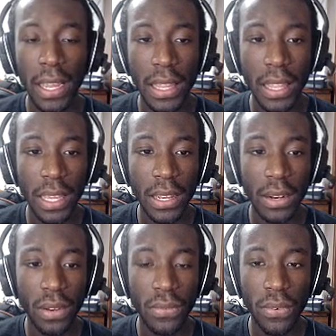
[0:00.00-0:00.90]
And
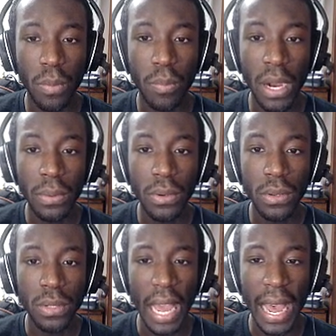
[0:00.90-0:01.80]
then for
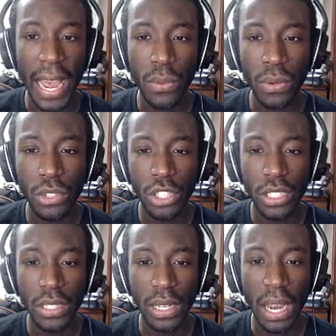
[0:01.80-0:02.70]
Bubbles, I will
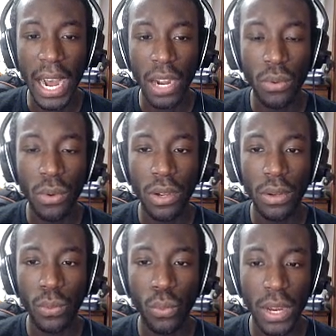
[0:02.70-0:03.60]
just
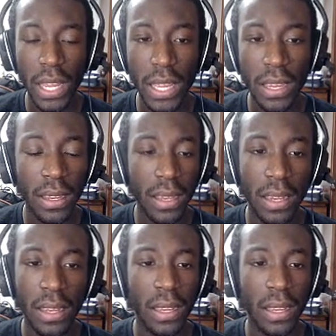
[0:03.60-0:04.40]
Aqua Ring.